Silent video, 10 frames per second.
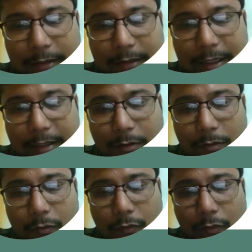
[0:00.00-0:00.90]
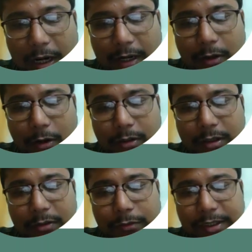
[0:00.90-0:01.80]
then one
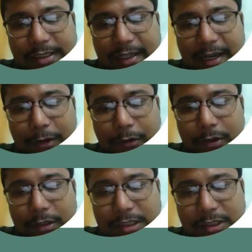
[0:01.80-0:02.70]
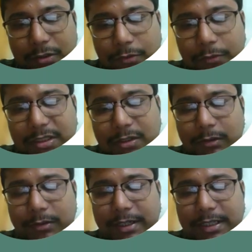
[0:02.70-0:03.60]
doctor who is a gynecologist or who is
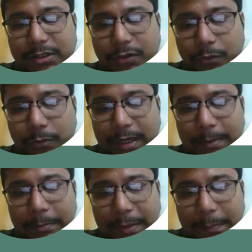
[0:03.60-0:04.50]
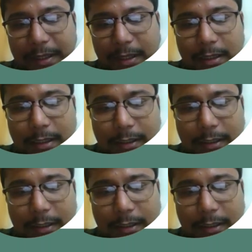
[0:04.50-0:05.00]
authorized to do an MTP.